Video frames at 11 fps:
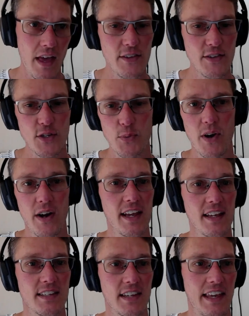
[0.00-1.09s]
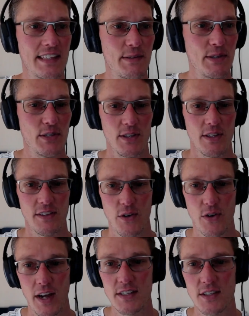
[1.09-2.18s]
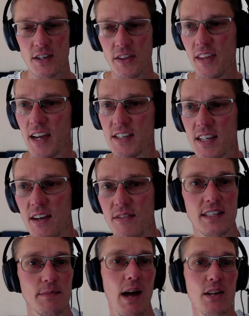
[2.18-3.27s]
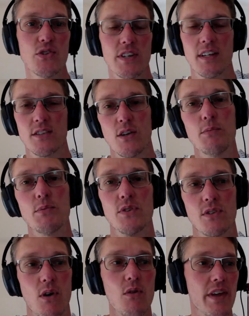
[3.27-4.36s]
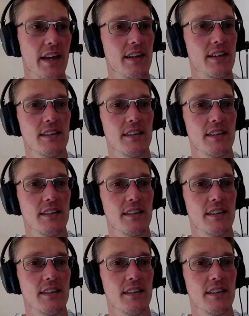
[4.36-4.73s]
this is where I guess it gets into the craziness. I think they actually have like some 100x options on there,